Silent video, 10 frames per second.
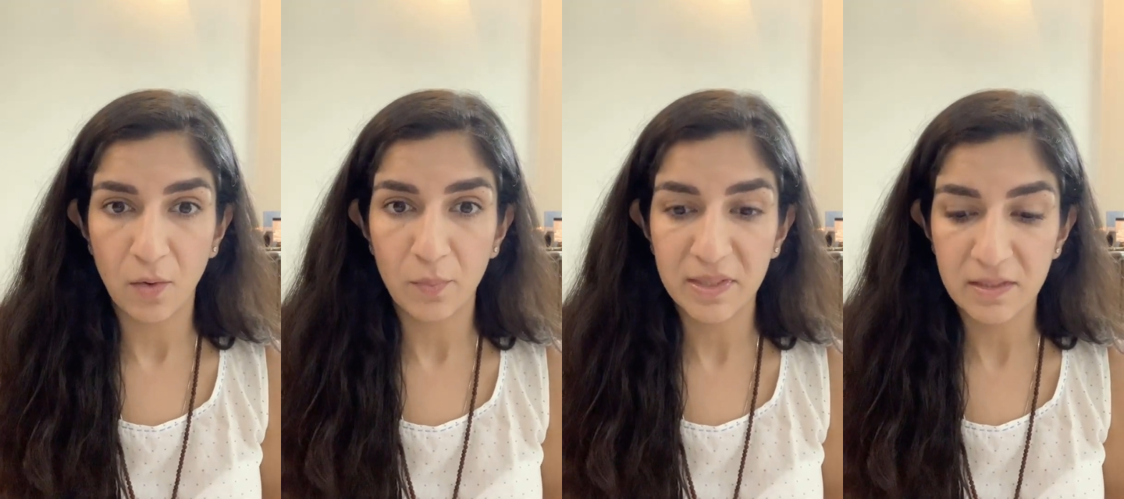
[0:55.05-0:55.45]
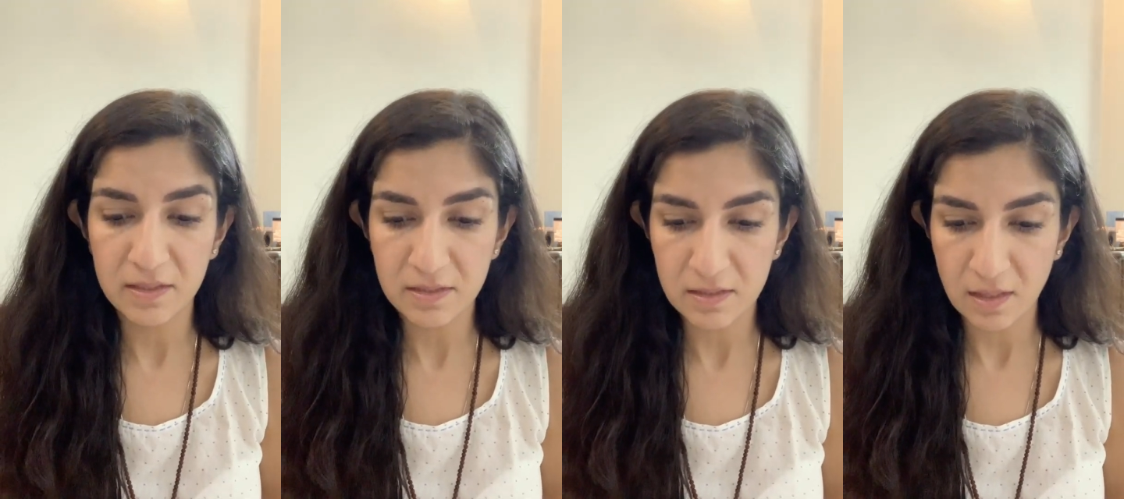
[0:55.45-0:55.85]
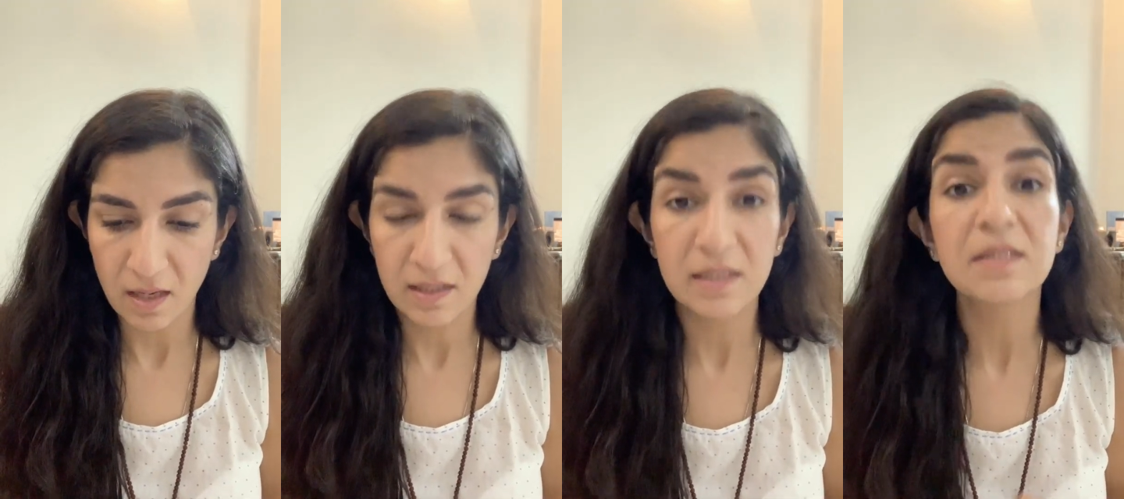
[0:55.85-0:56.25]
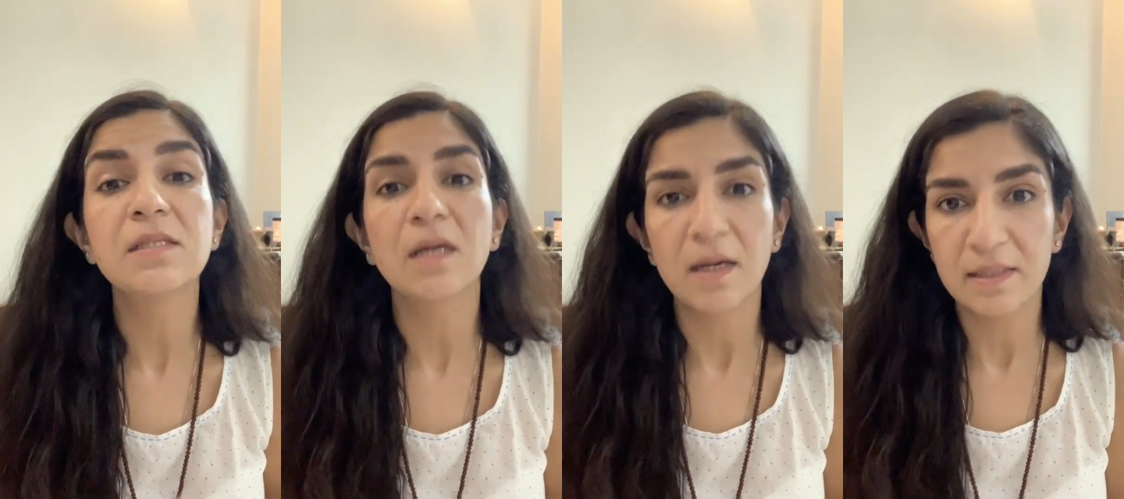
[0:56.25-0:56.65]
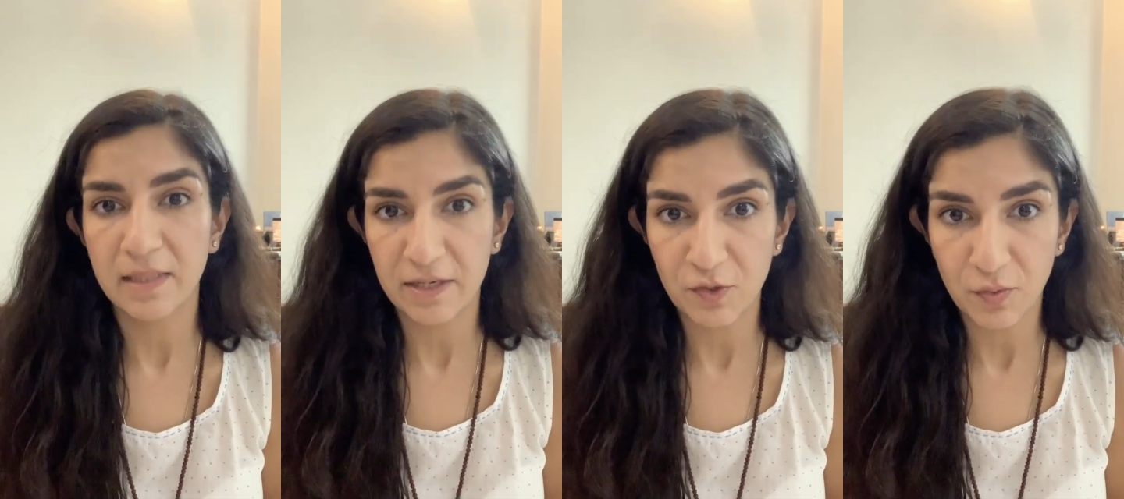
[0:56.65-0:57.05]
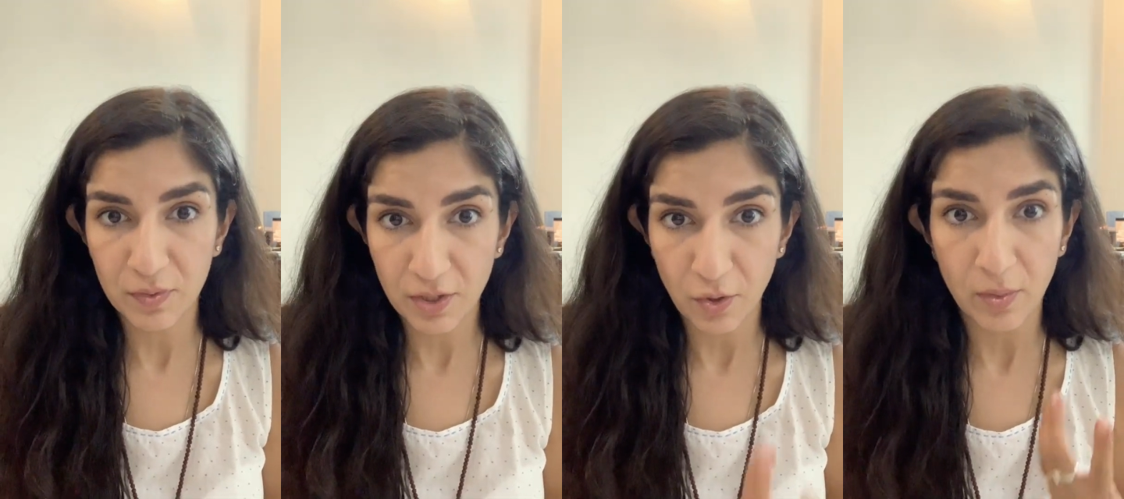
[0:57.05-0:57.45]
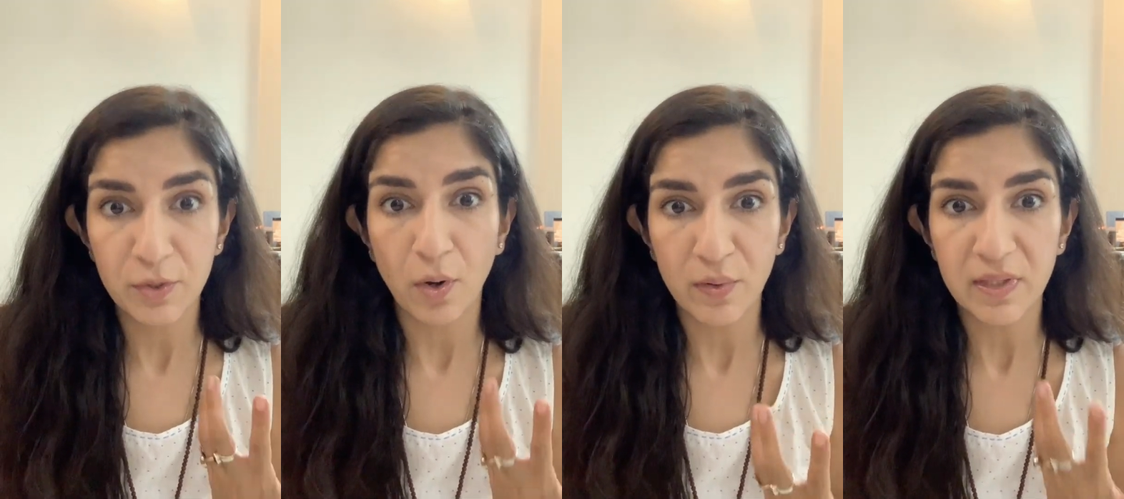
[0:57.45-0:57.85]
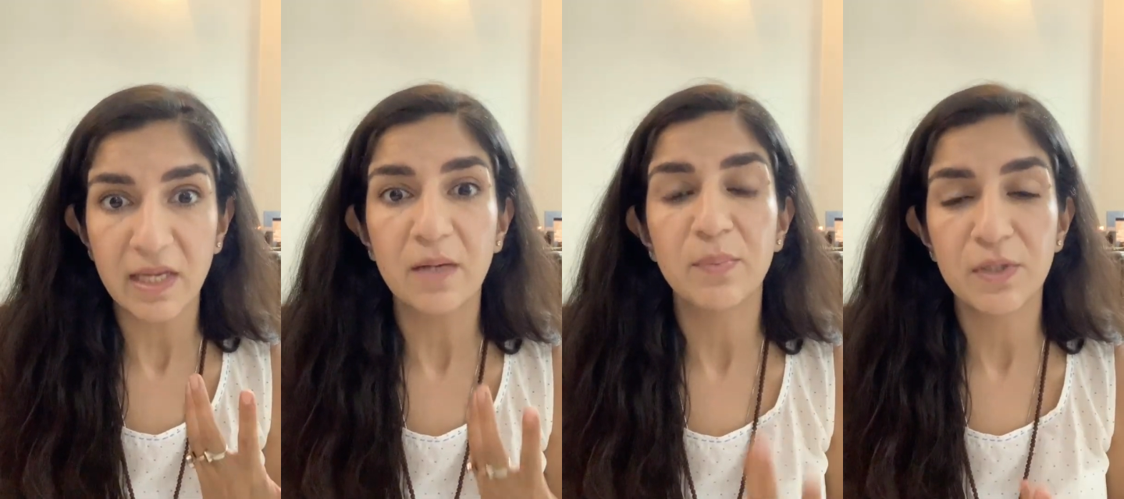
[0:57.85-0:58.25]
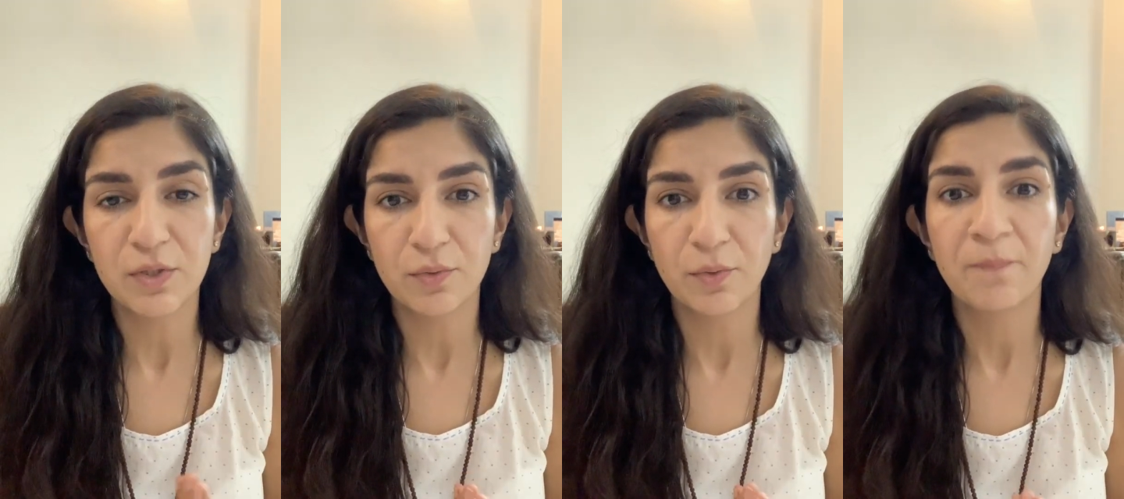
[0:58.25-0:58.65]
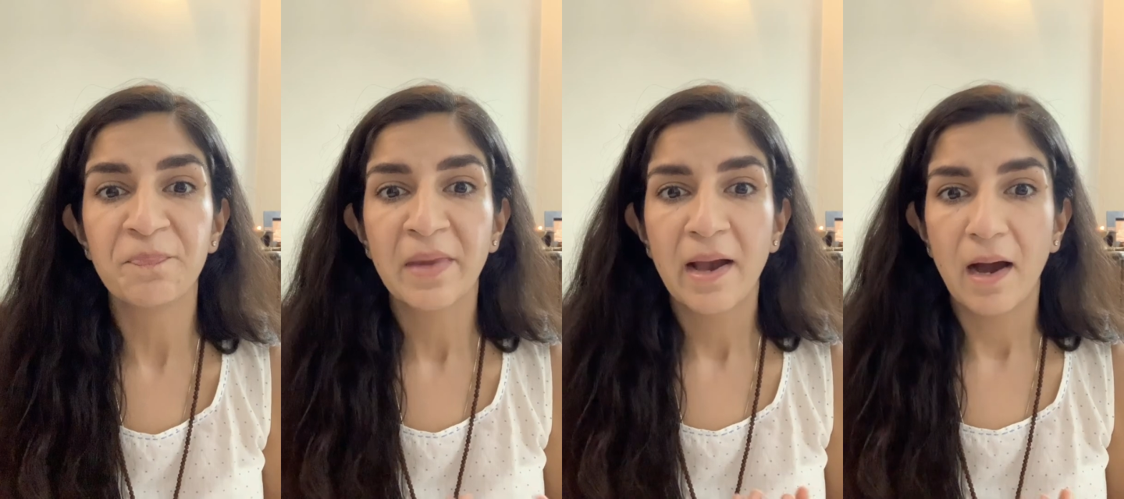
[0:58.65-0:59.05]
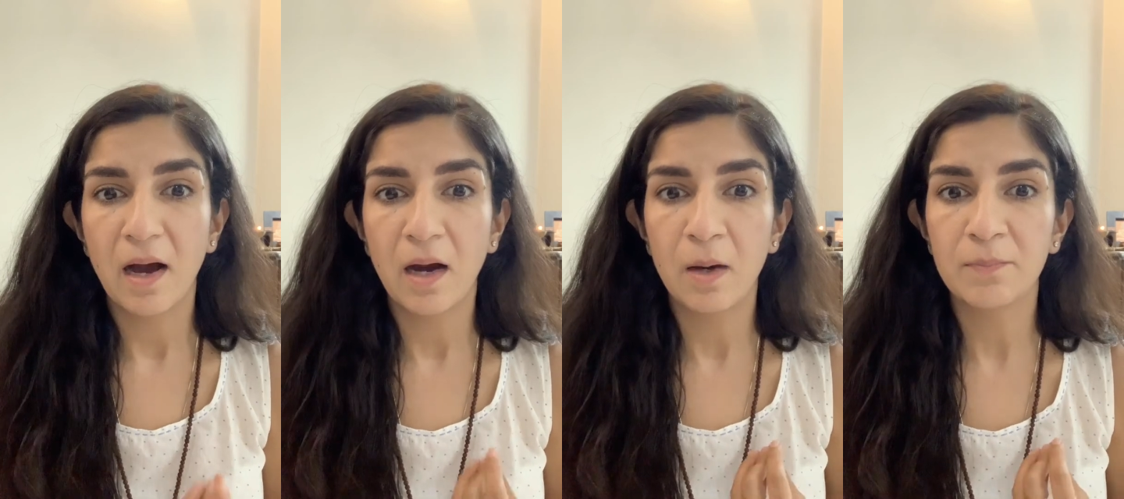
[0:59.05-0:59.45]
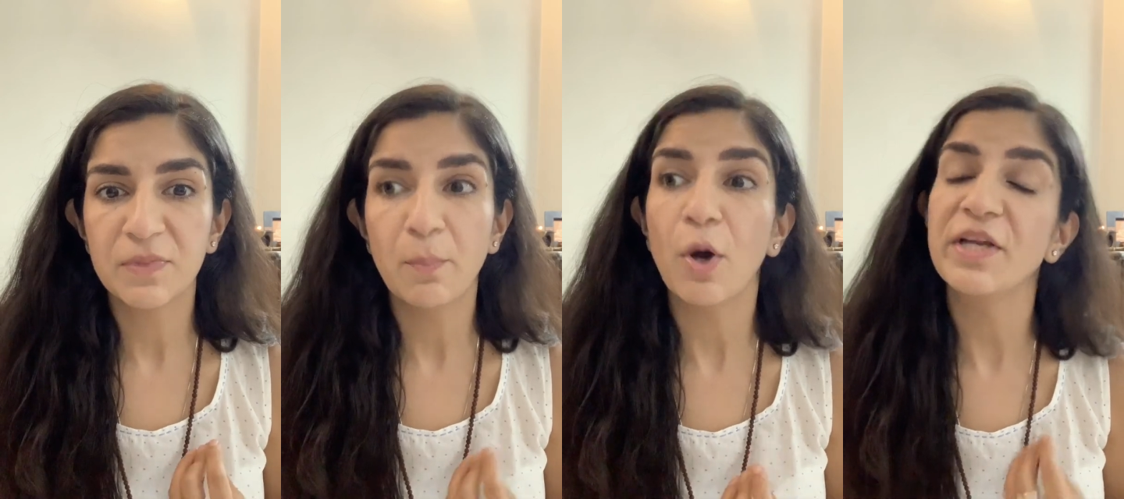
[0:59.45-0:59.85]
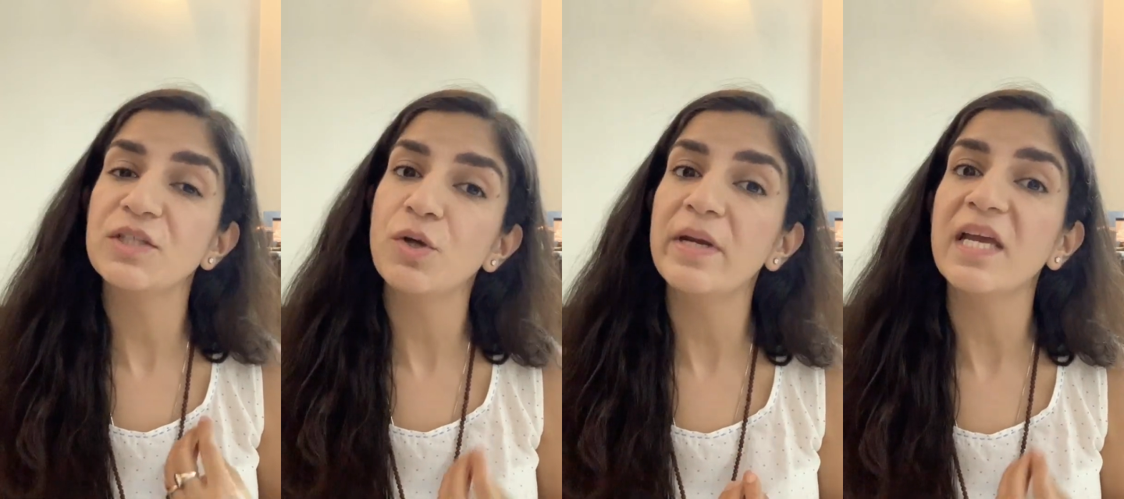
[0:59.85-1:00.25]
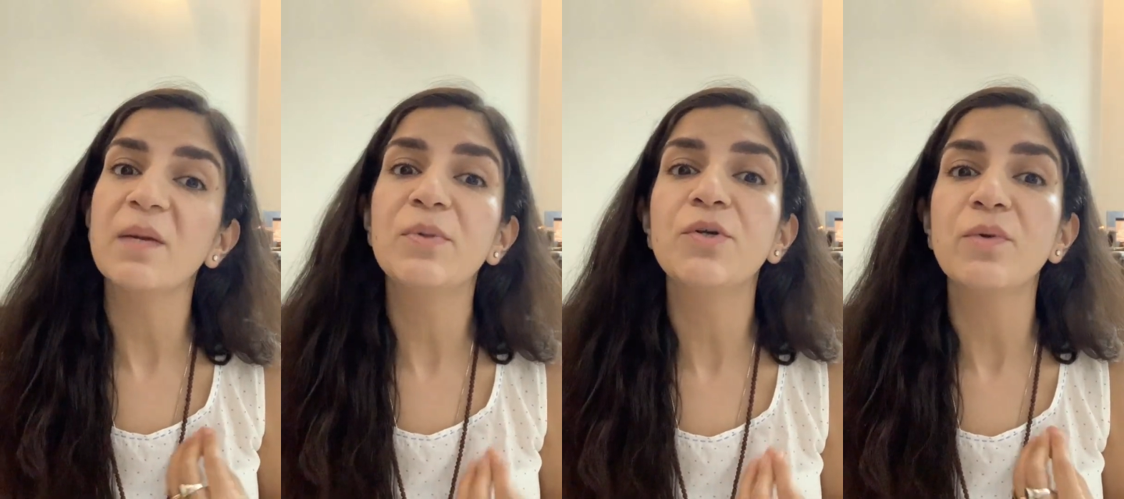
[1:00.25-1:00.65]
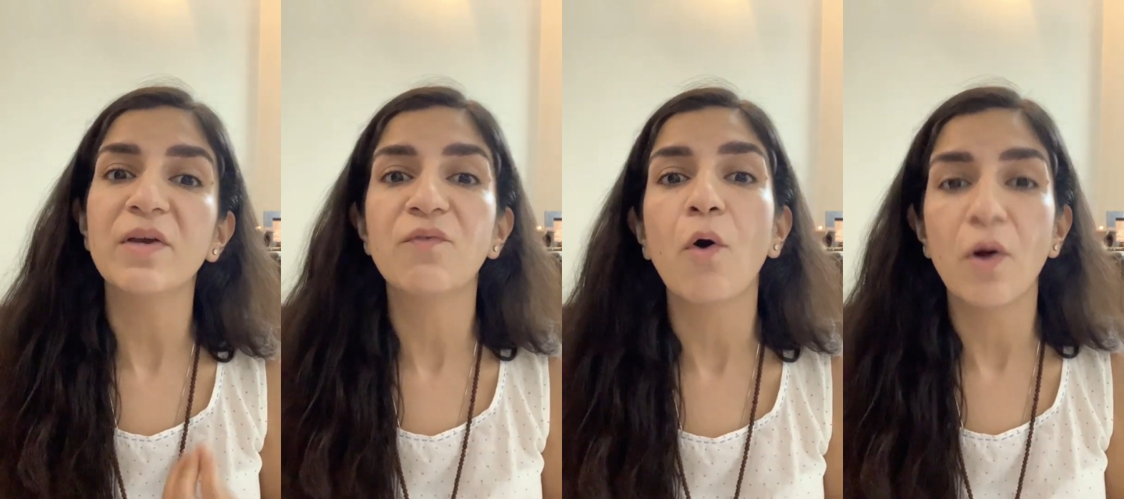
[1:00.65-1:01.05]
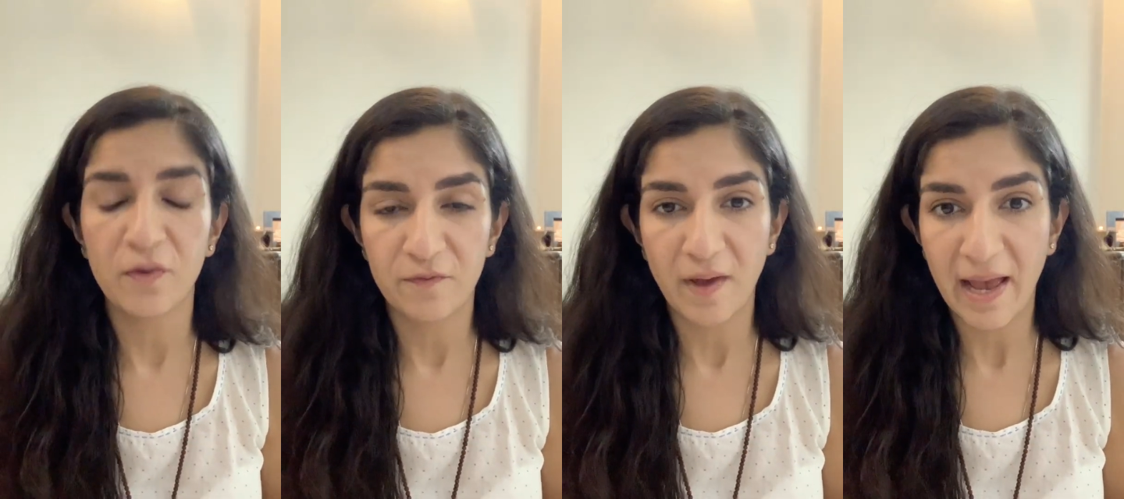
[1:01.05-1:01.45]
with this concern that they're not able to the body is not able to evolve,